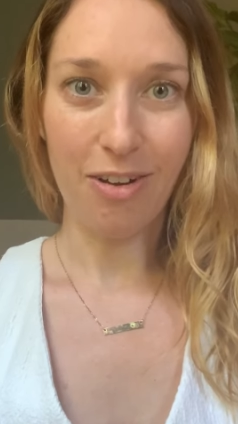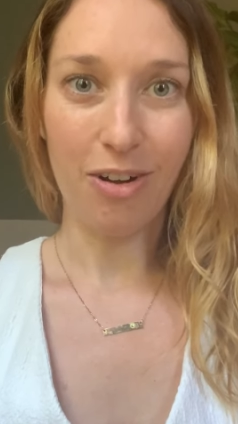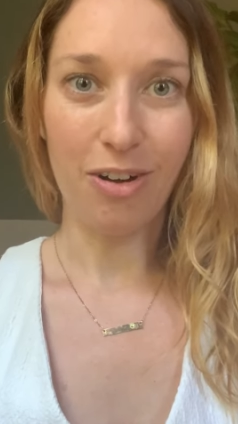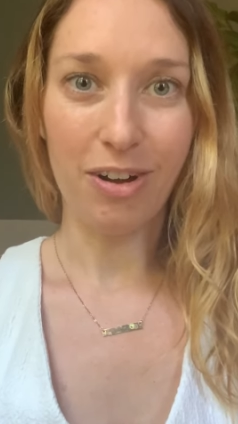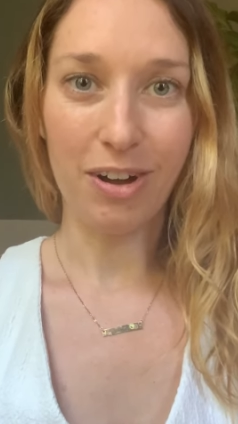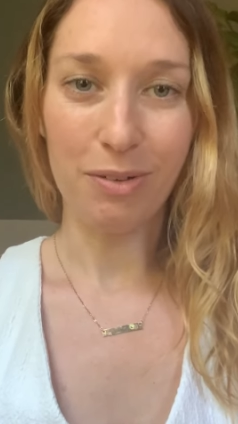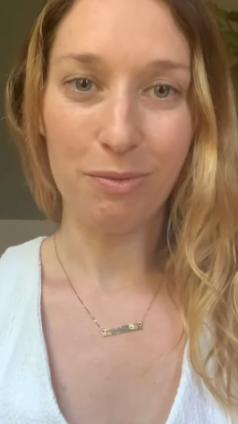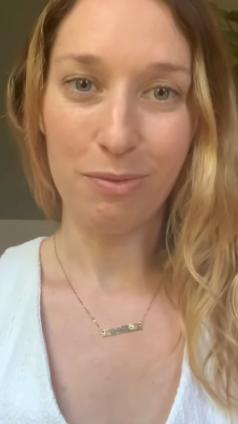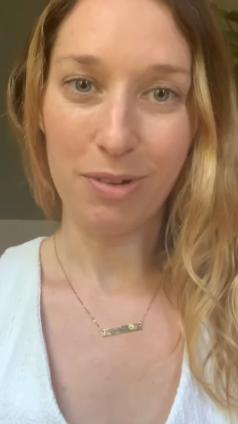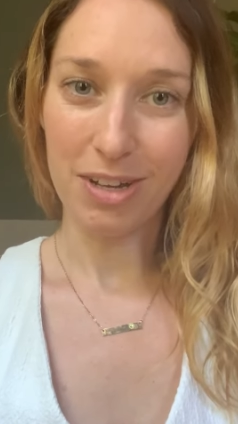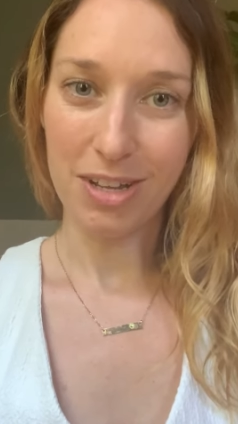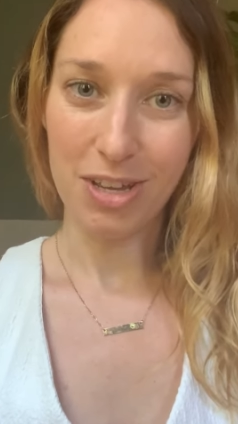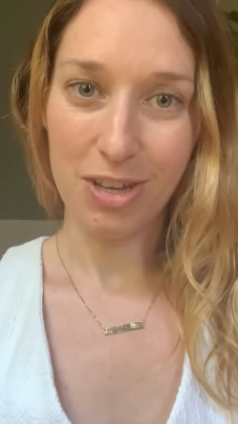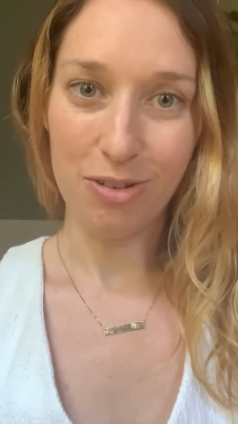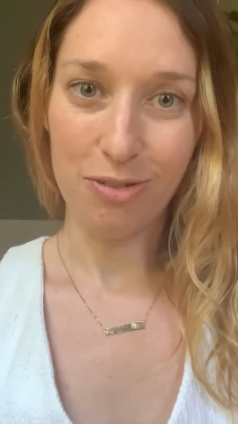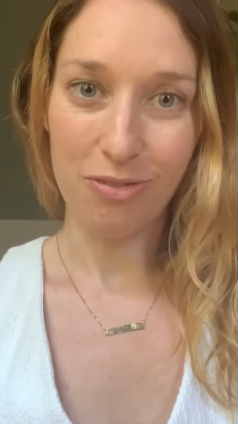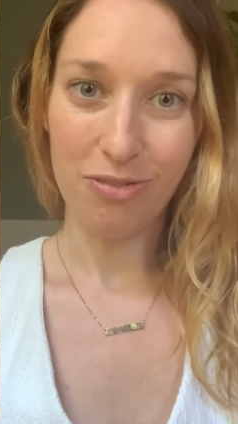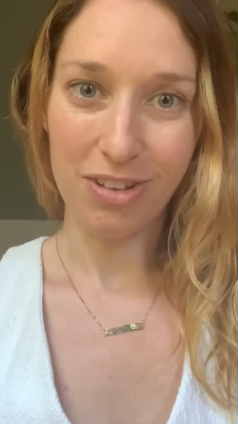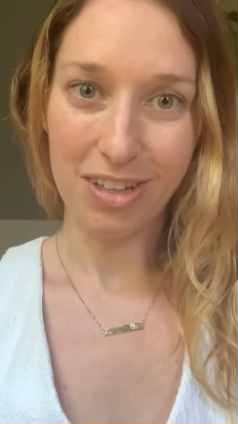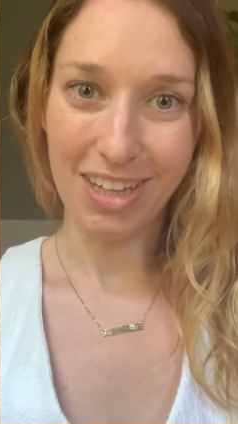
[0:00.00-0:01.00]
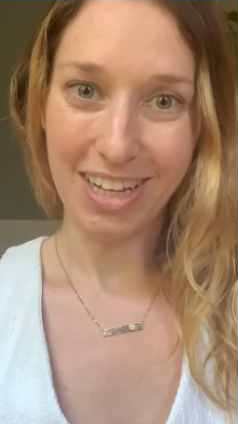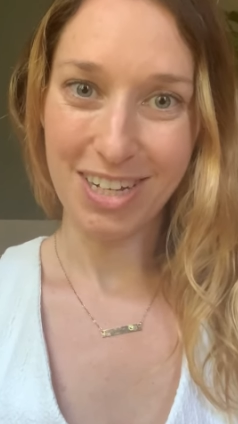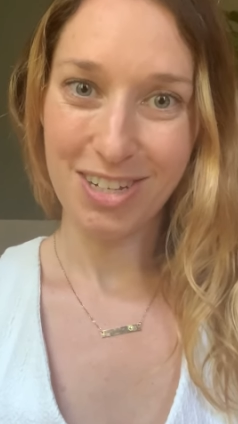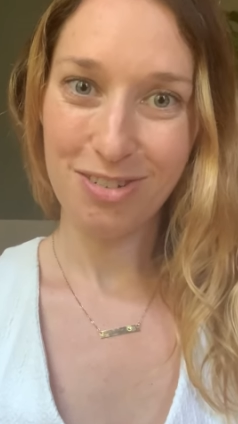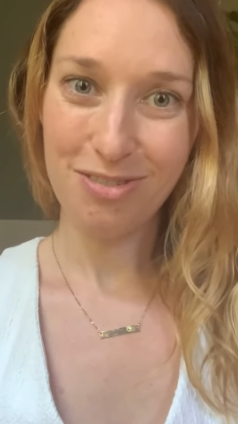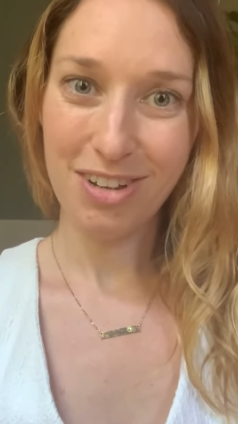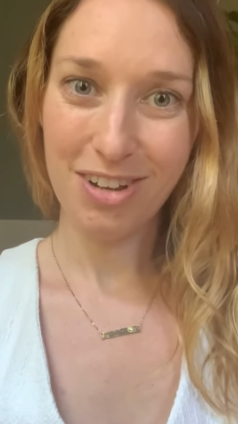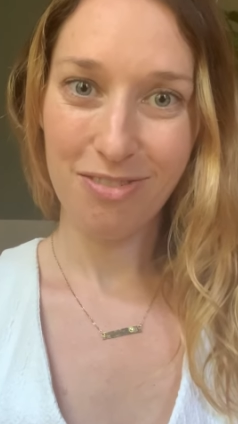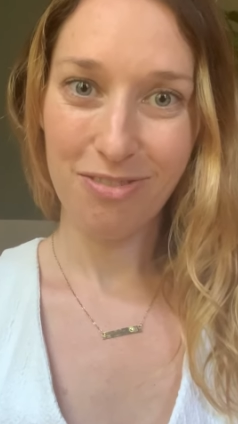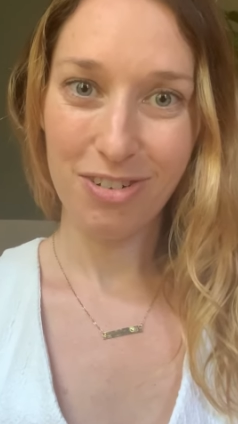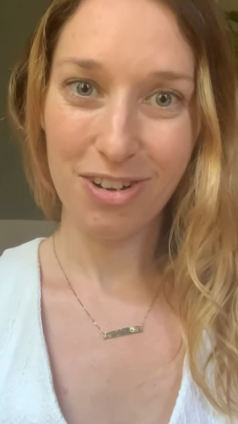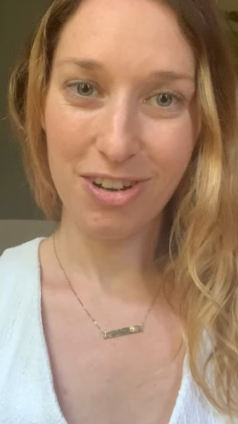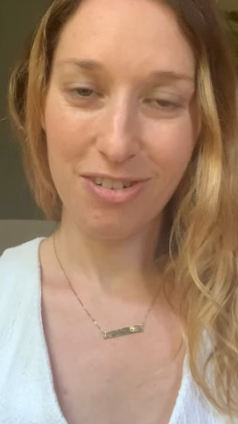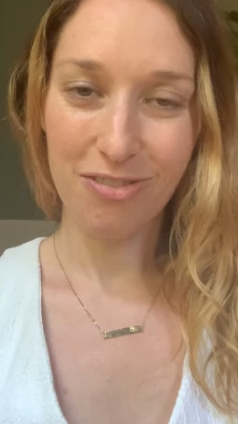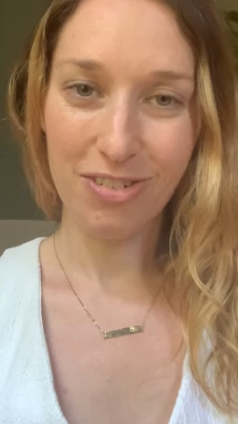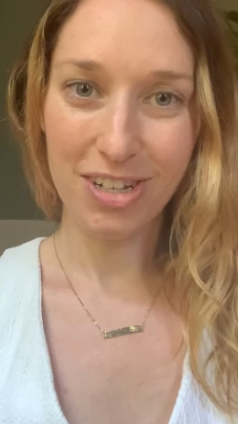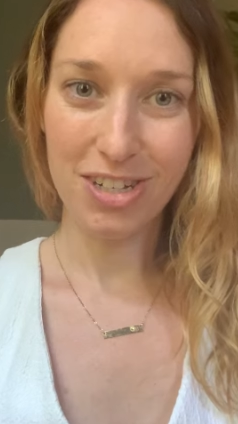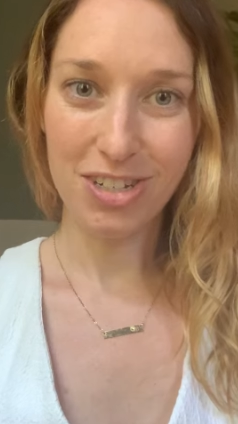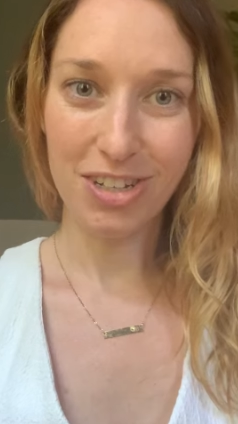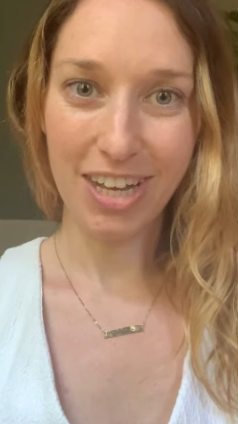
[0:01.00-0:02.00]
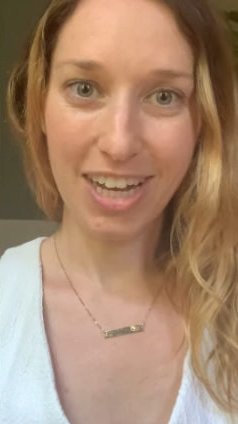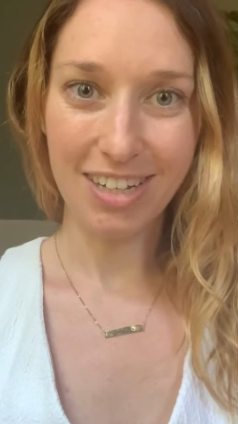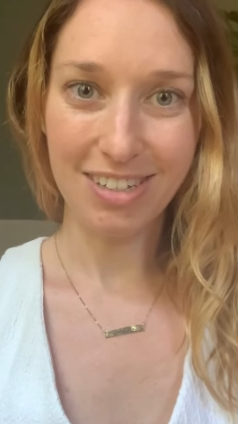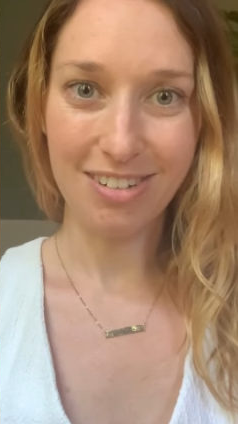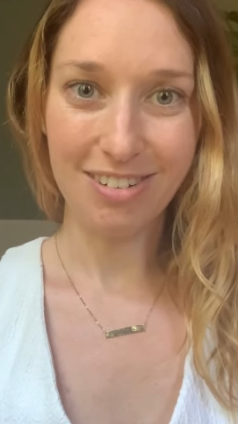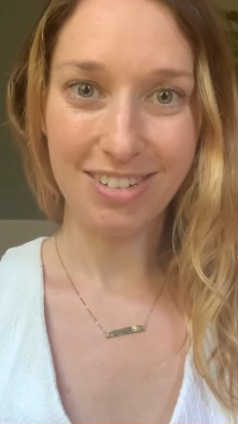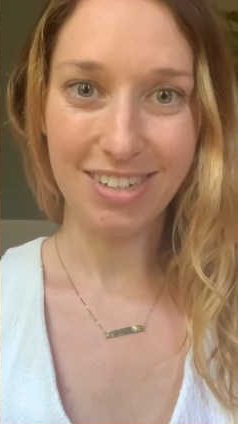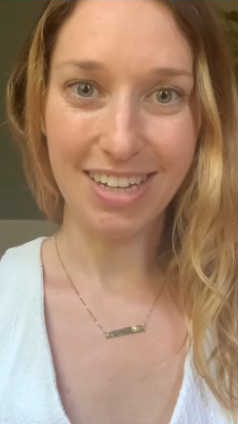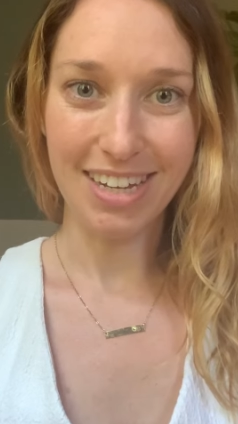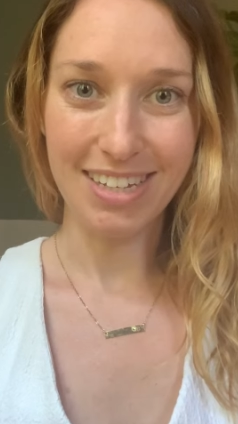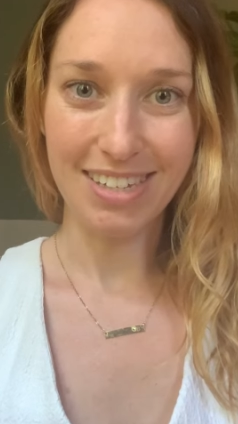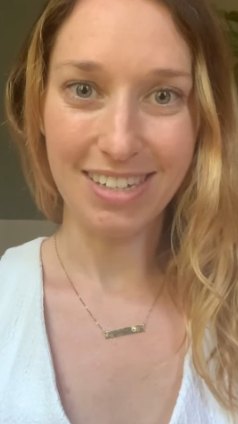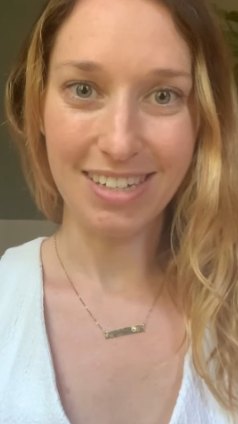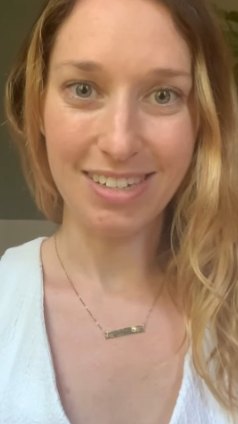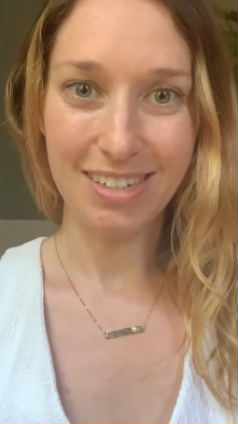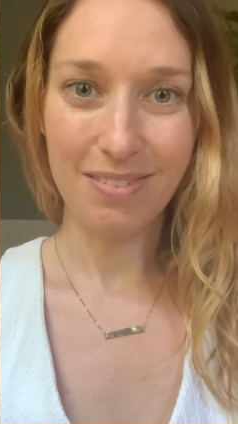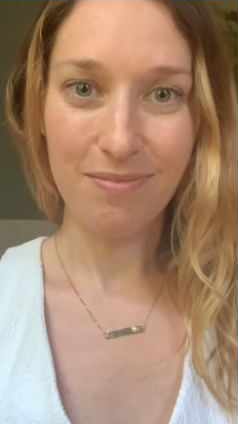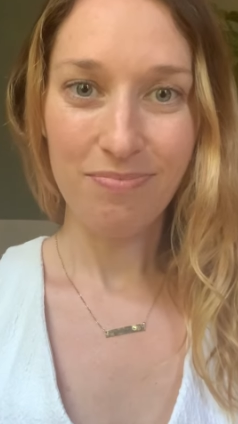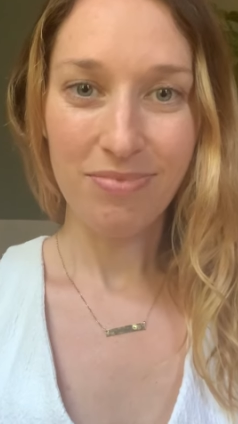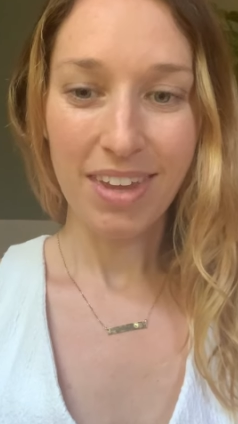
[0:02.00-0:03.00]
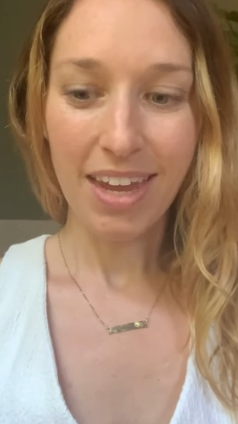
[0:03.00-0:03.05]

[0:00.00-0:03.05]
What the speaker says: on what you feel like doing for your facial exercises.